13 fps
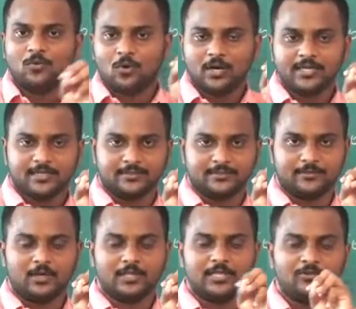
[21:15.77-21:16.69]

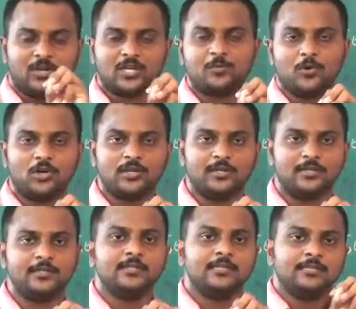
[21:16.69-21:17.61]
water
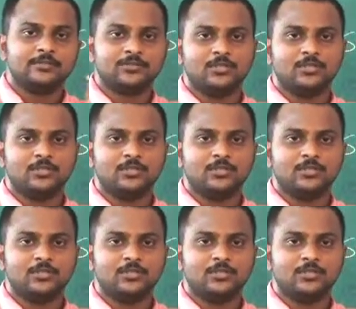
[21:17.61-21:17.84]
bottle.